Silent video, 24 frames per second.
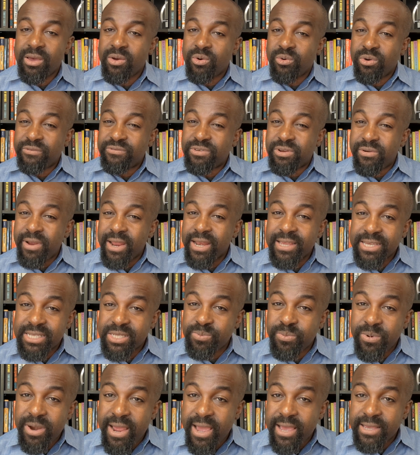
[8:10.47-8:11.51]
With Direct
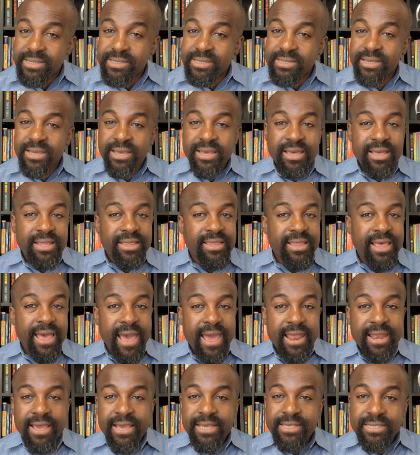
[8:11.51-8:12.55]
Express,
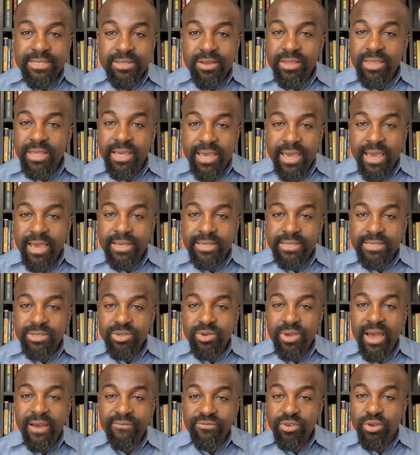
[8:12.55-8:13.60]
that is not the case. You
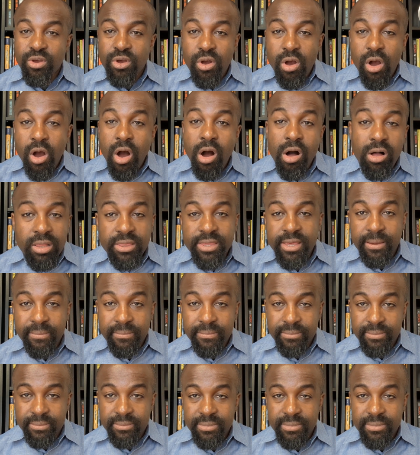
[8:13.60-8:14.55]
have to call them,